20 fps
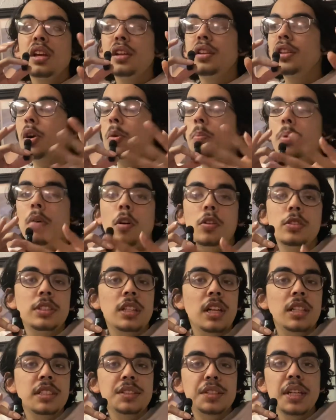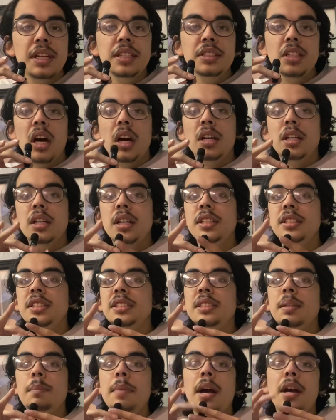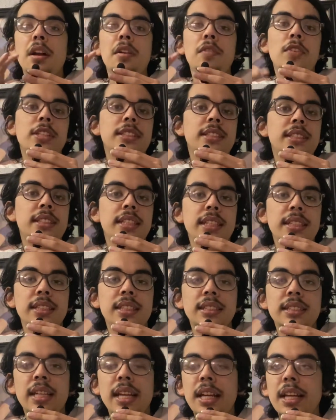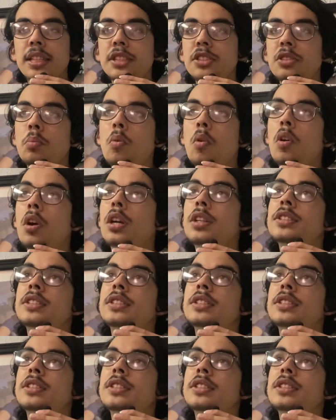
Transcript: they'll post on TikTok. It doesn't matter if it's 60 seconds or more,